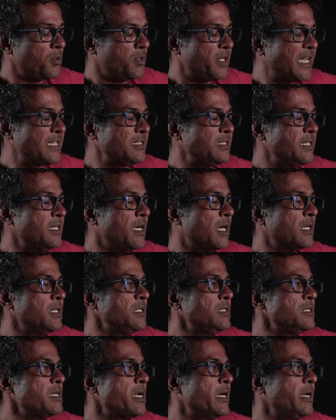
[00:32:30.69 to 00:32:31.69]
tacit
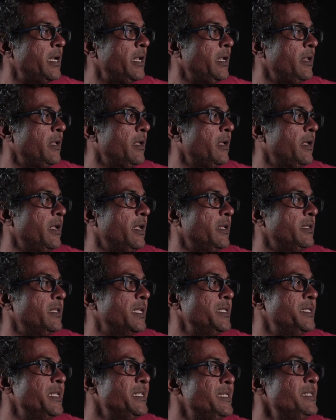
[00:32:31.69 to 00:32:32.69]
understanding
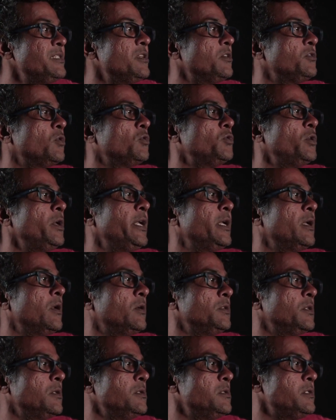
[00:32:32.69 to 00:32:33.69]
that this is a social
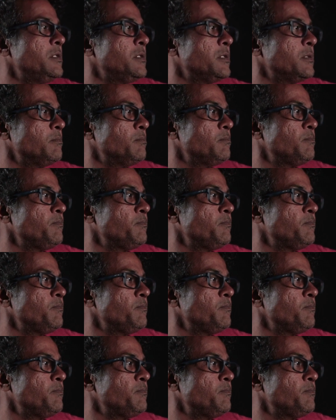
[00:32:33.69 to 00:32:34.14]
ecological system.